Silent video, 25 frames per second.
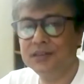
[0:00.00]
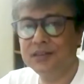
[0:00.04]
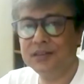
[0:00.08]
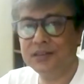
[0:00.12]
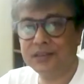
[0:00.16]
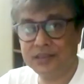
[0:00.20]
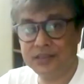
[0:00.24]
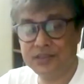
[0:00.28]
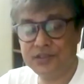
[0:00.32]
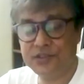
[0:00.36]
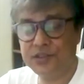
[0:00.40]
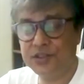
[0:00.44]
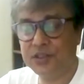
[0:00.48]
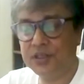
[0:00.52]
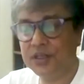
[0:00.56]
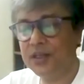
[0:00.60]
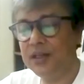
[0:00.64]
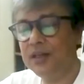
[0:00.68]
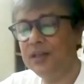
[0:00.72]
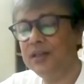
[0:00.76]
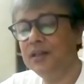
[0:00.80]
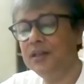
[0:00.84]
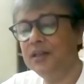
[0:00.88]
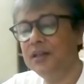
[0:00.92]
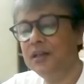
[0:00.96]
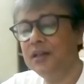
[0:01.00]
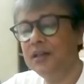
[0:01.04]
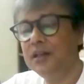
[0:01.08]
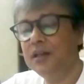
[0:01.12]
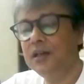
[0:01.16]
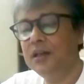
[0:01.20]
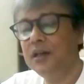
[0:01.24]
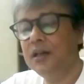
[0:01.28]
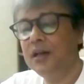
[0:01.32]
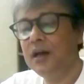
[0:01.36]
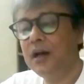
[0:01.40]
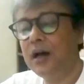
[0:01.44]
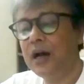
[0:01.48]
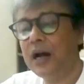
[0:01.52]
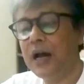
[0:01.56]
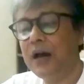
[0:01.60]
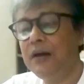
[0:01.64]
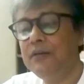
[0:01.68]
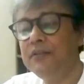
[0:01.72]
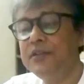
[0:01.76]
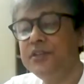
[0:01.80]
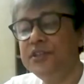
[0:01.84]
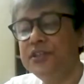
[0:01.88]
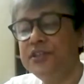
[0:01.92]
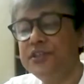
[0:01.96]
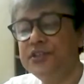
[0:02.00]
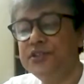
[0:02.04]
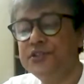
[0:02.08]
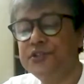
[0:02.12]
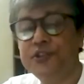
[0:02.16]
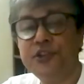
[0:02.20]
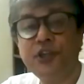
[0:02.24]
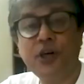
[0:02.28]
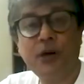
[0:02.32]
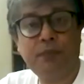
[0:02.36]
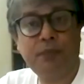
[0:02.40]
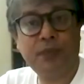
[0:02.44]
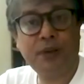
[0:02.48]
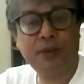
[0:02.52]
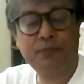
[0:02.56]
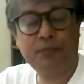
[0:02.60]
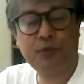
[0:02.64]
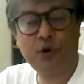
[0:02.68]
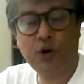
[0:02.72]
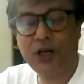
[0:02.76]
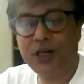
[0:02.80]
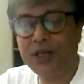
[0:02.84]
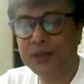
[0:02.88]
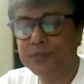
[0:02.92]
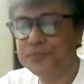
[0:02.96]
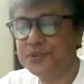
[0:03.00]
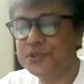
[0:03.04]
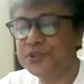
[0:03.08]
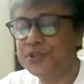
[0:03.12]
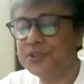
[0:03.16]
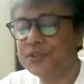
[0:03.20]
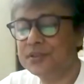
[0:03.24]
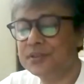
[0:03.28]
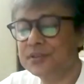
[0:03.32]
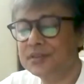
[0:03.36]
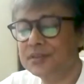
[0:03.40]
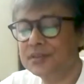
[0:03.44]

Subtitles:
India. I'll read three of my poems.